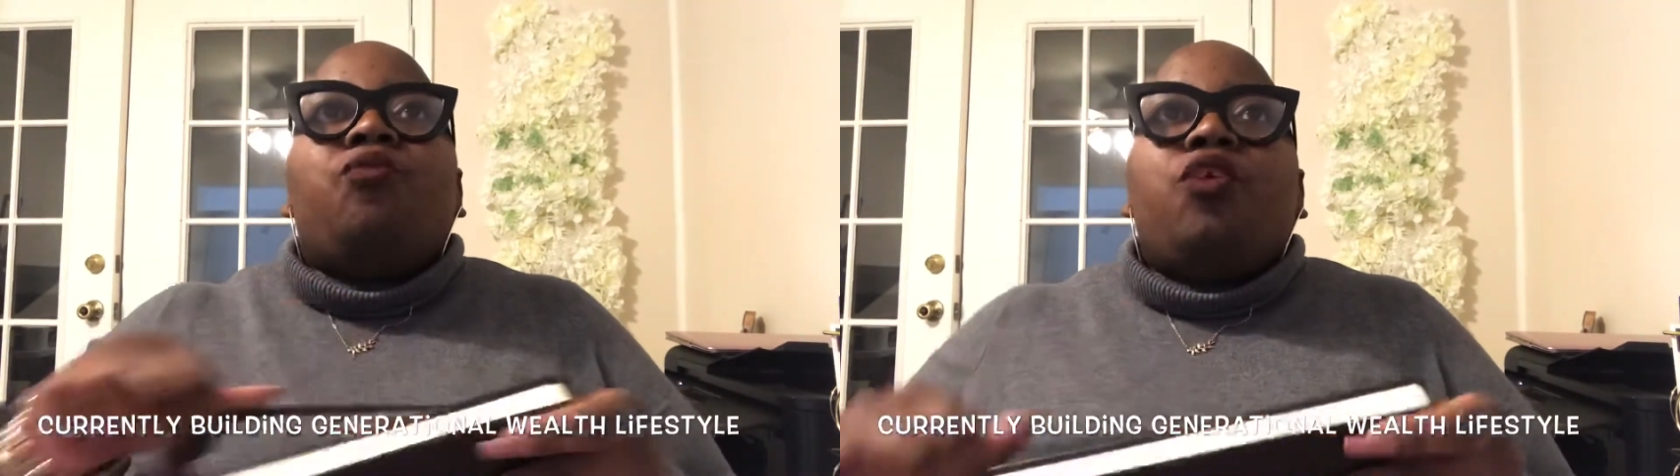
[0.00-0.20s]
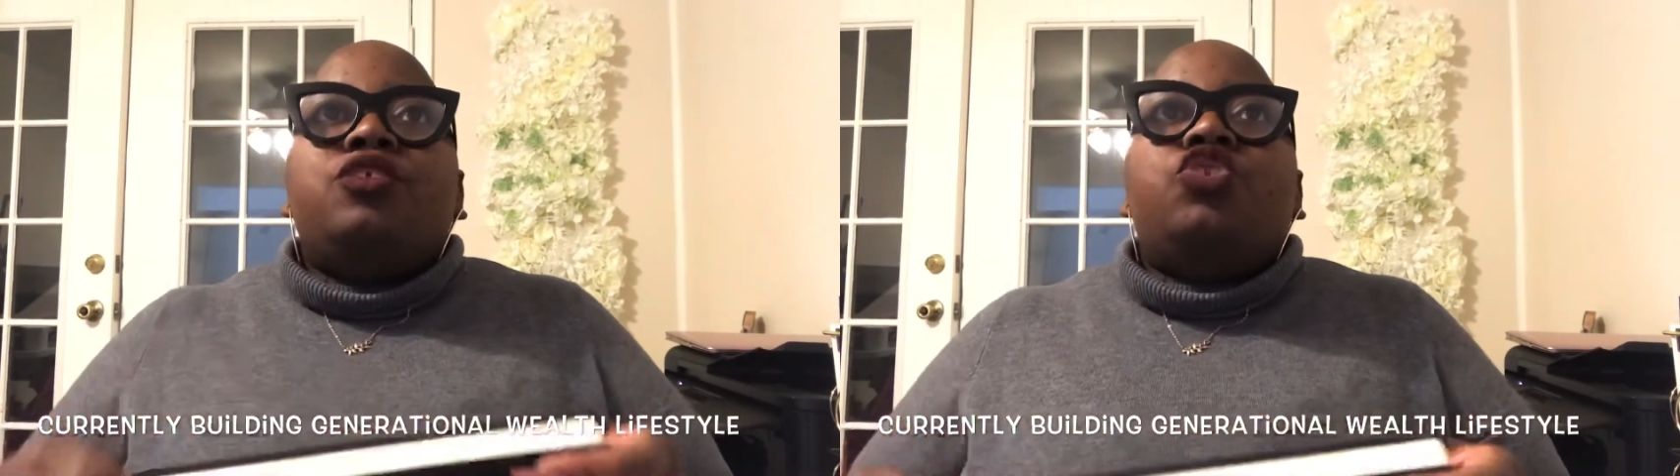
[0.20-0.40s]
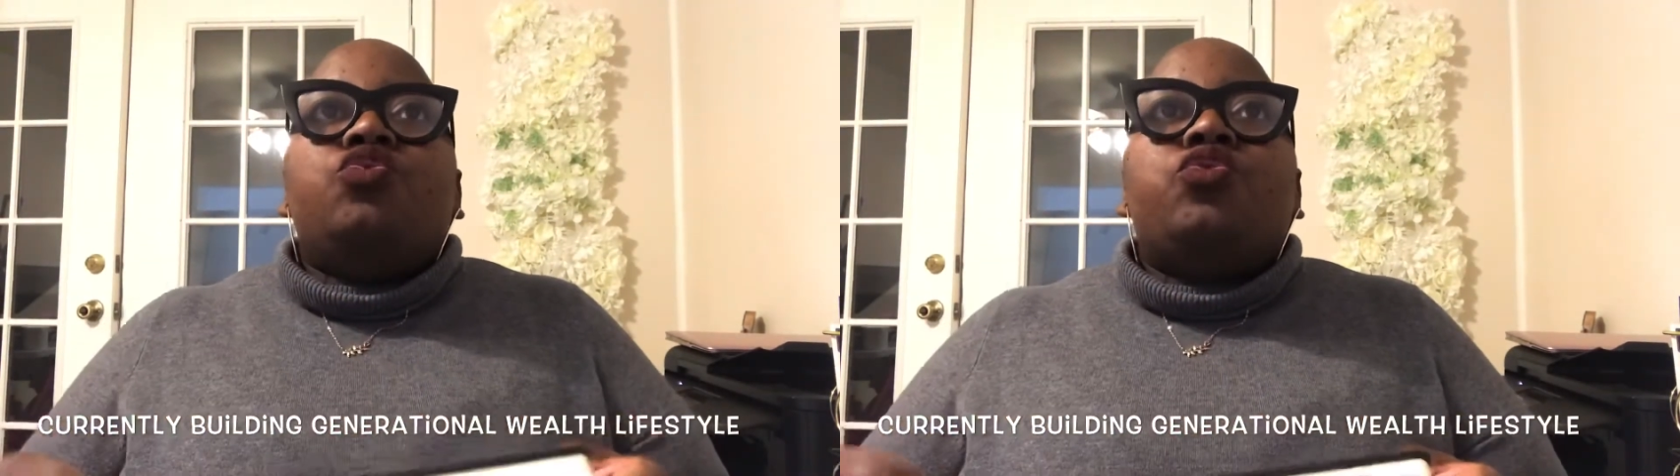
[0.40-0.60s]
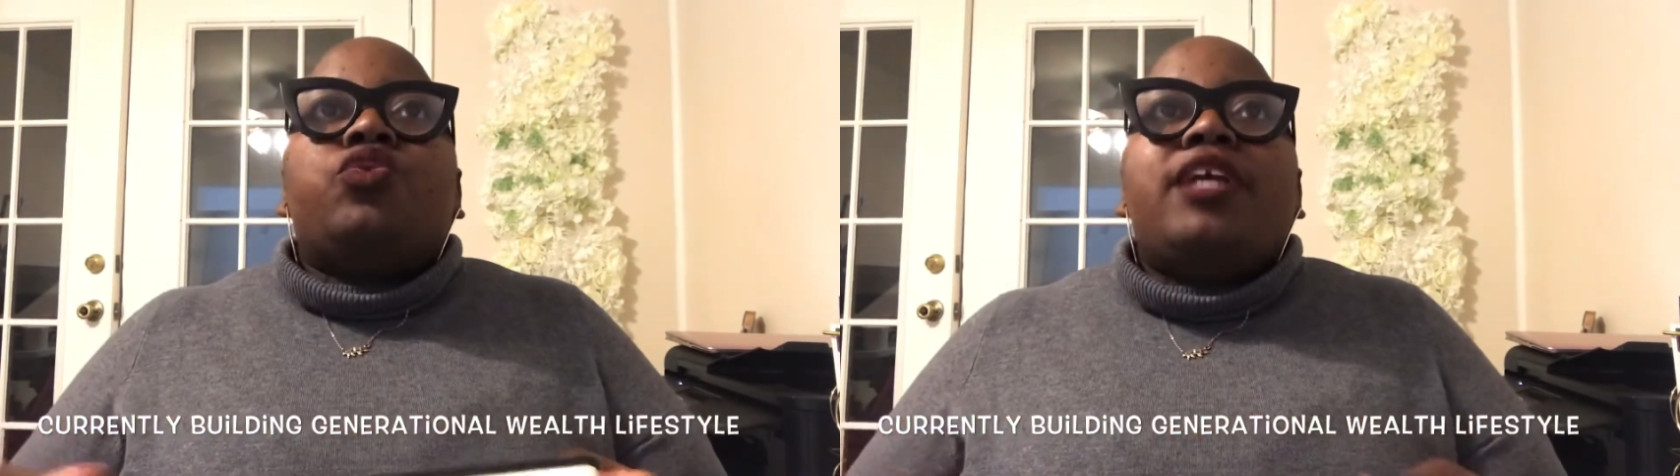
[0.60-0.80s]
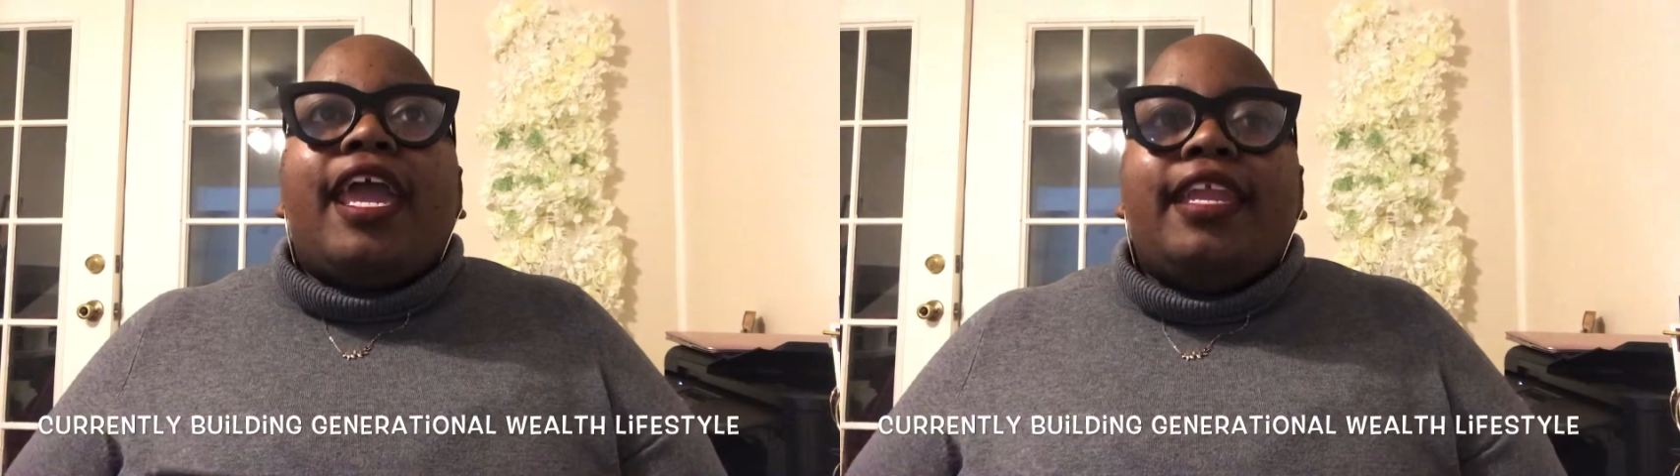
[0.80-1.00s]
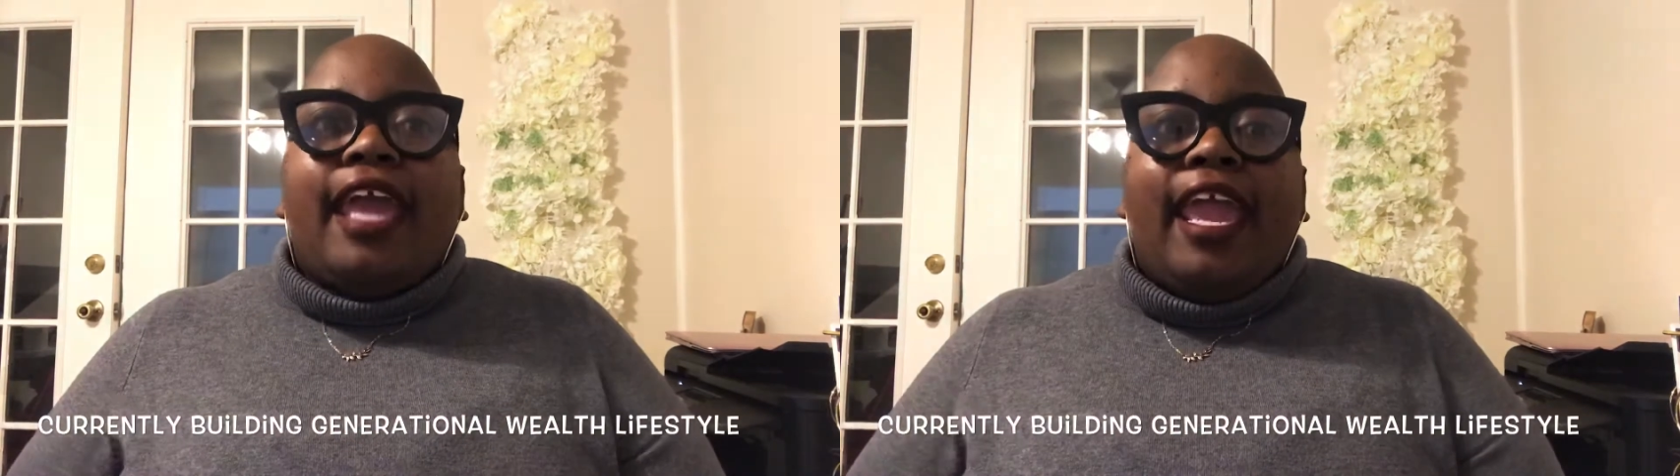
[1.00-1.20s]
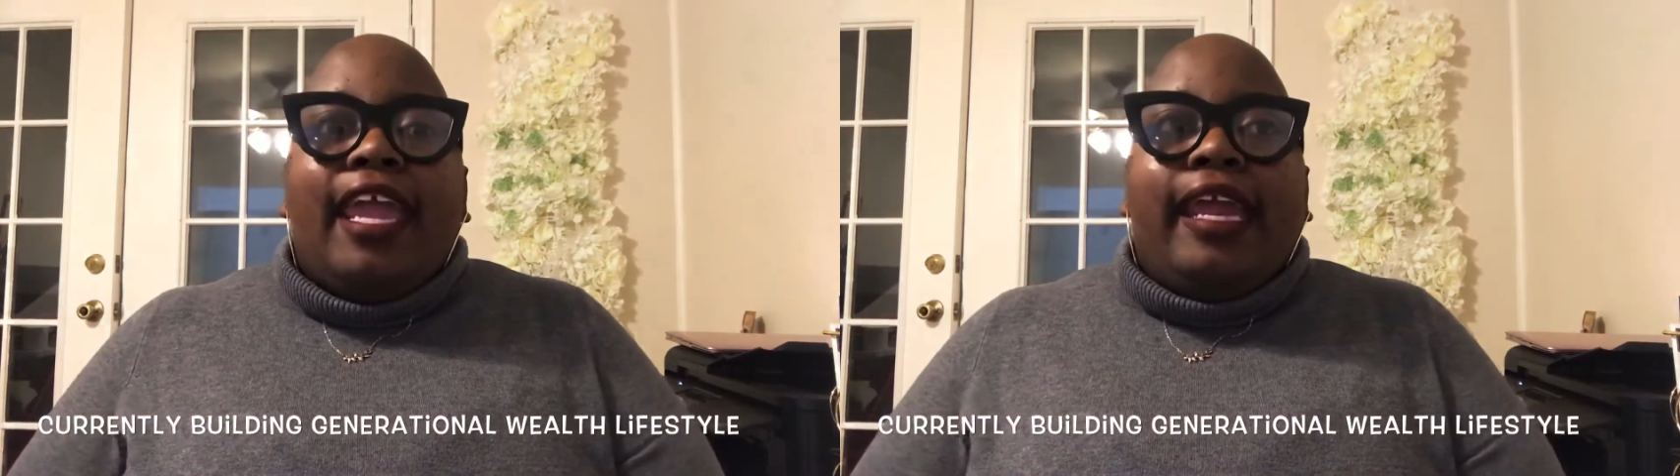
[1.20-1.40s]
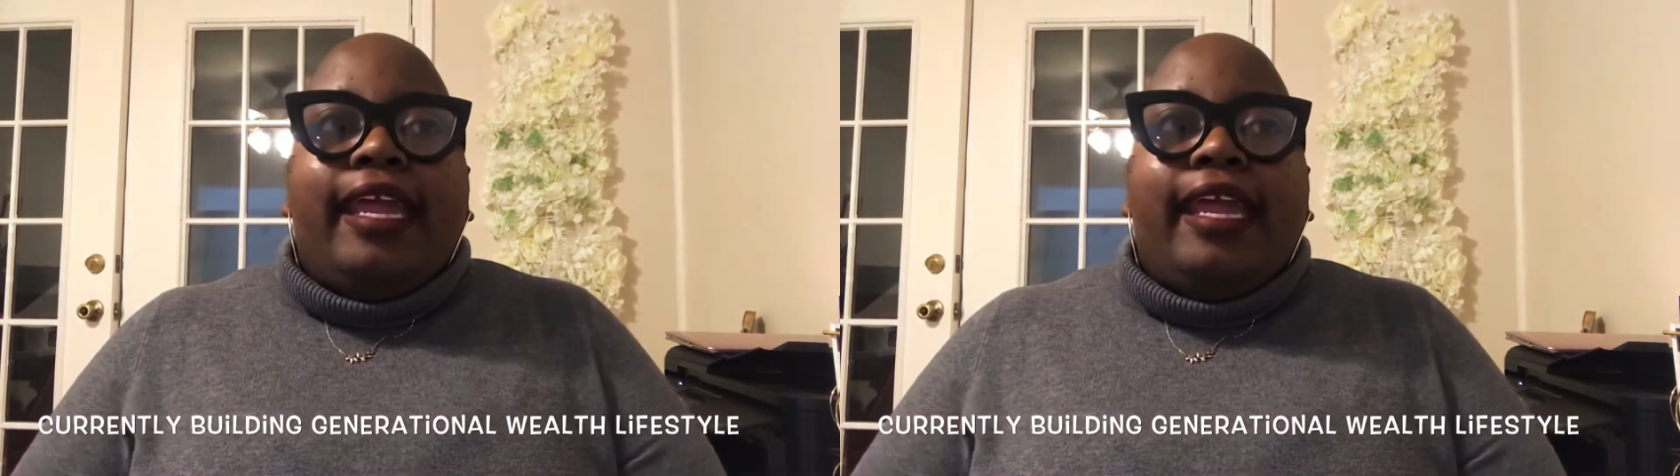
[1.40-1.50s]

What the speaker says: want to create a